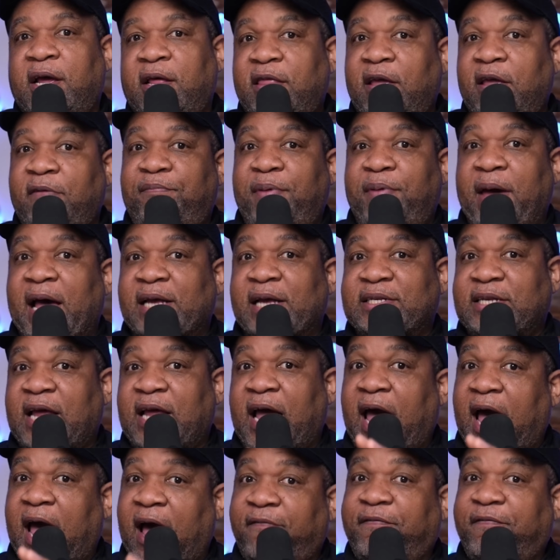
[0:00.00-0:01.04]
They've passed
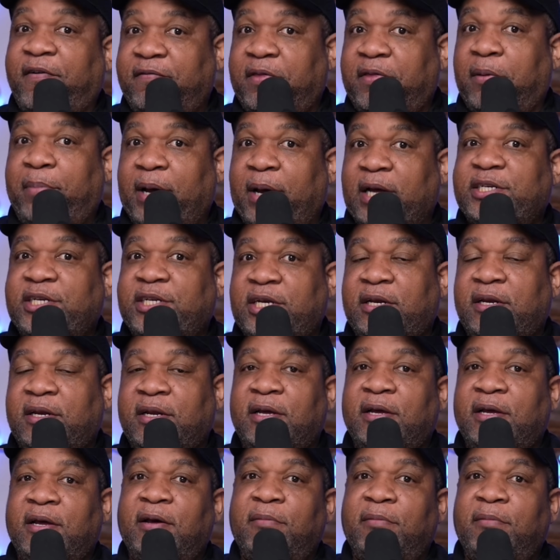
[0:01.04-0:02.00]
half of the budget,